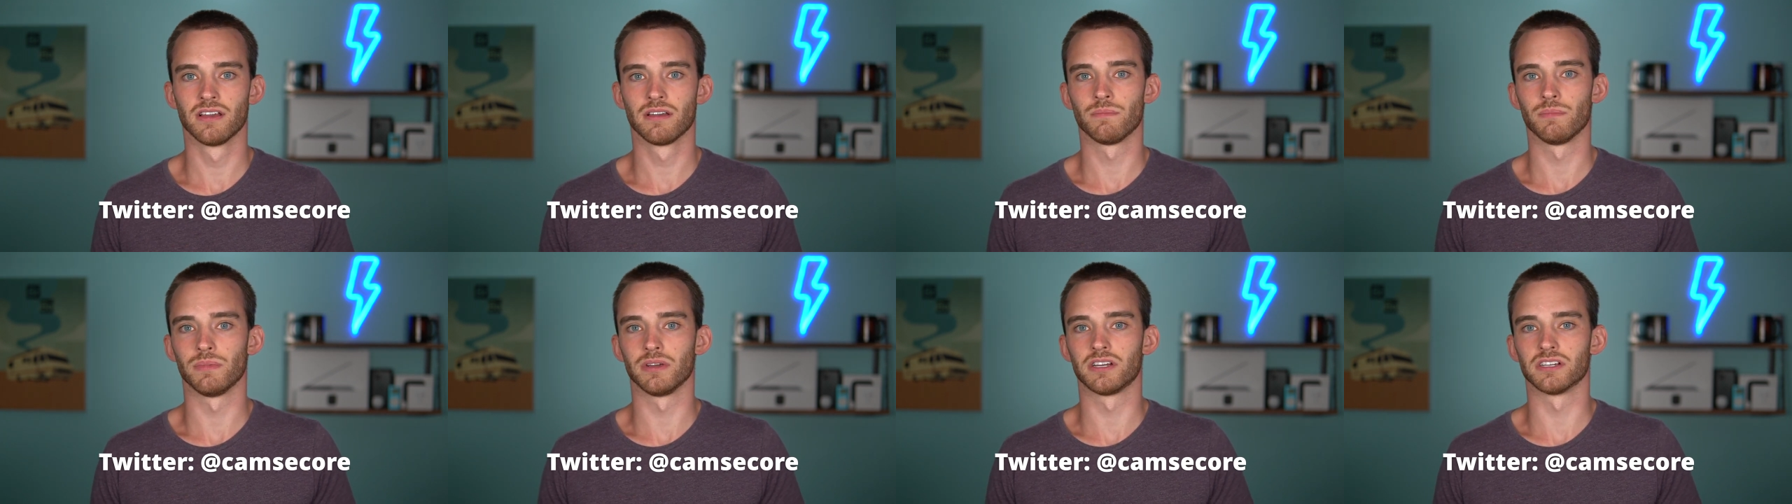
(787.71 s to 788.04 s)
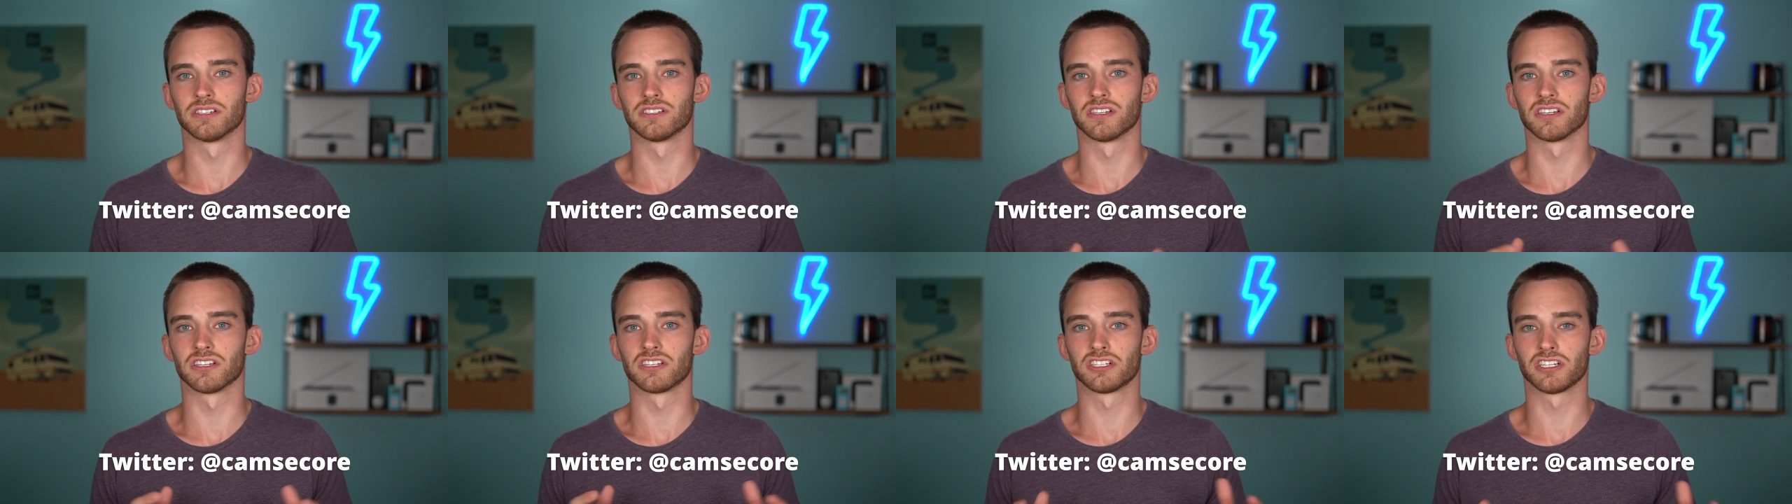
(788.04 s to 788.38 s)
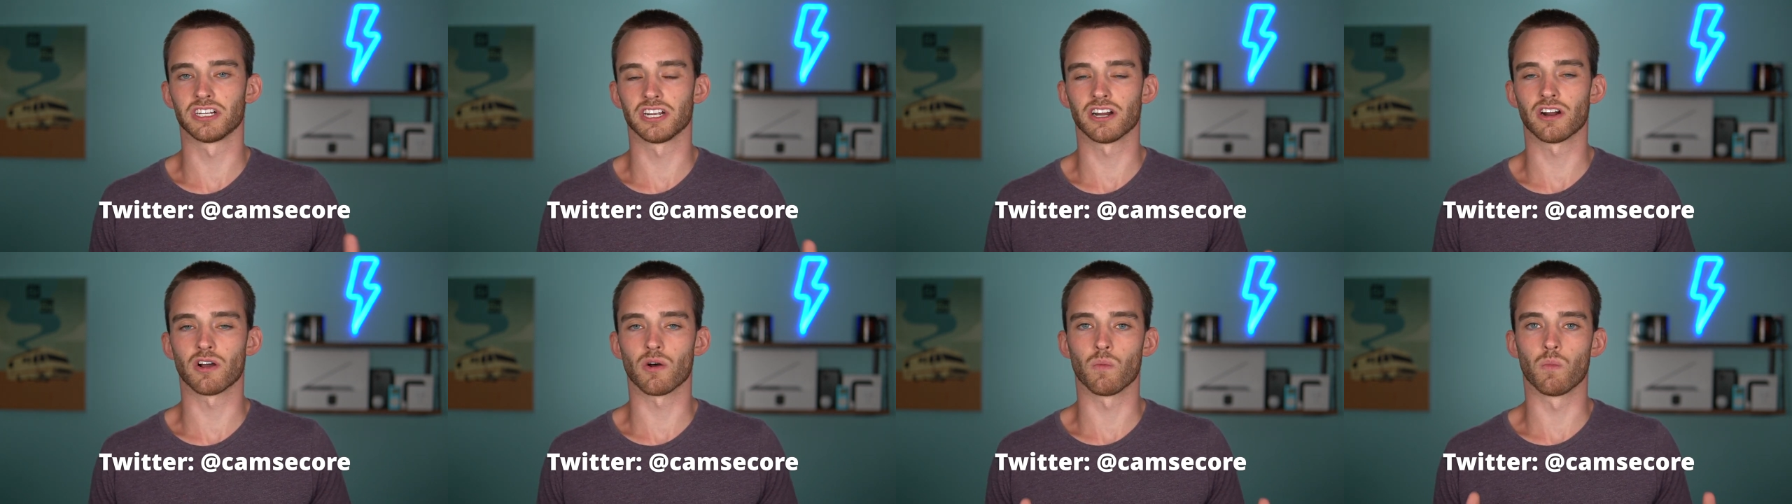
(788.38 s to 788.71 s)
because this
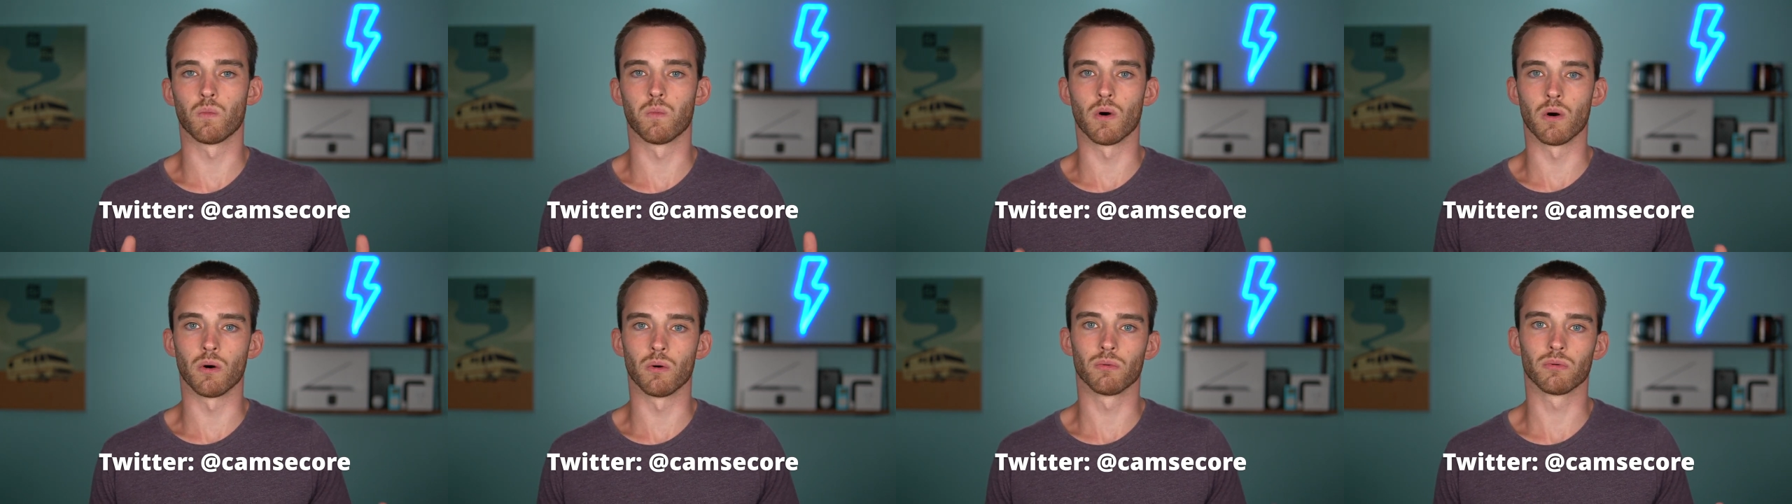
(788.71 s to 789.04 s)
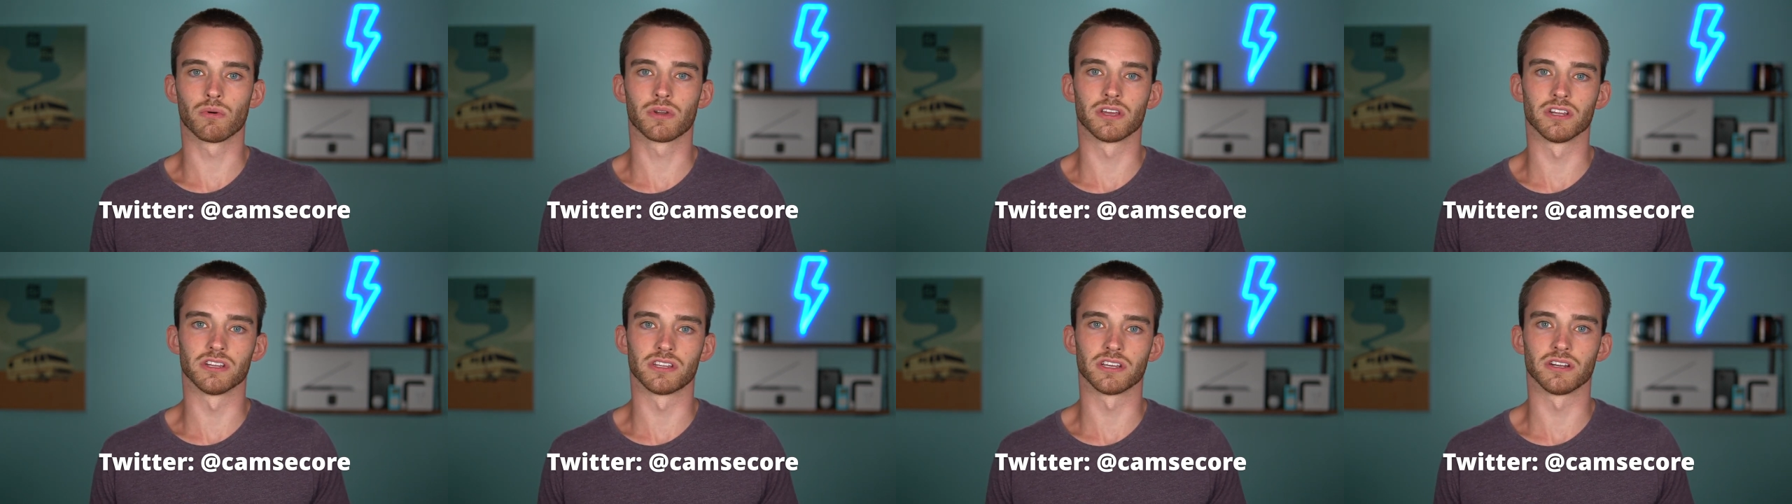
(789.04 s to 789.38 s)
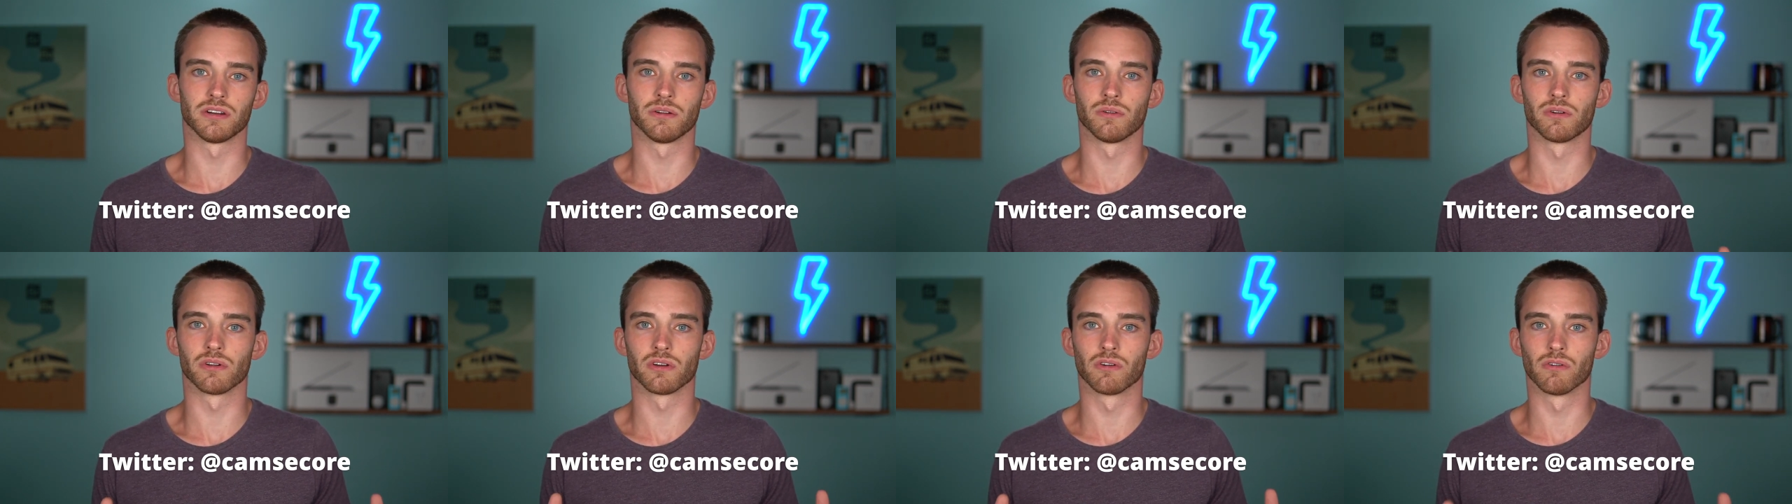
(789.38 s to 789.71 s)
channel won't
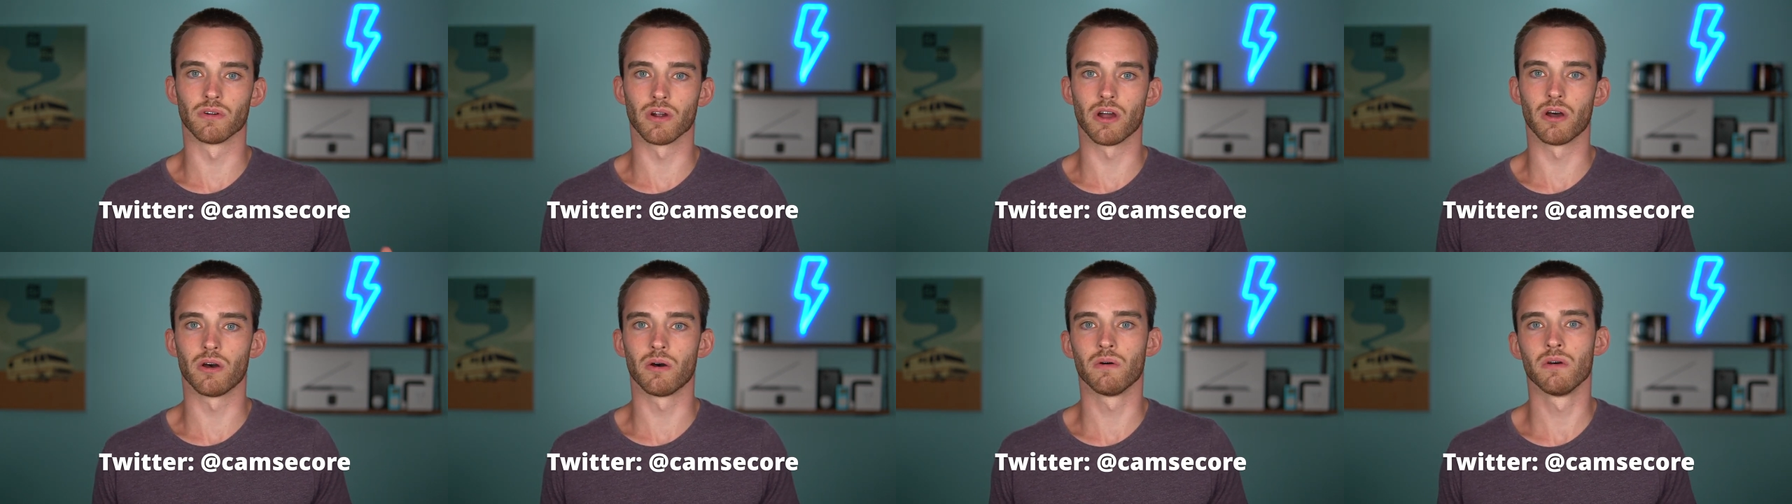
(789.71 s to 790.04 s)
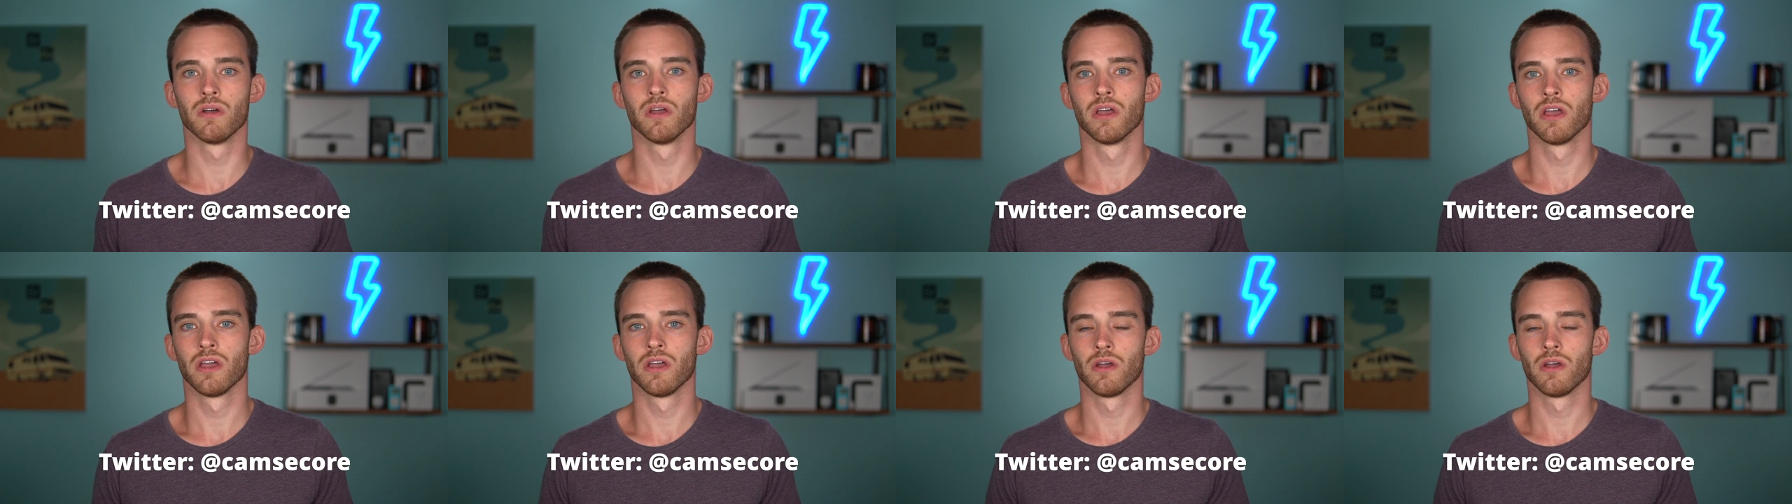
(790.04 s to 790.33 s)
continue to grow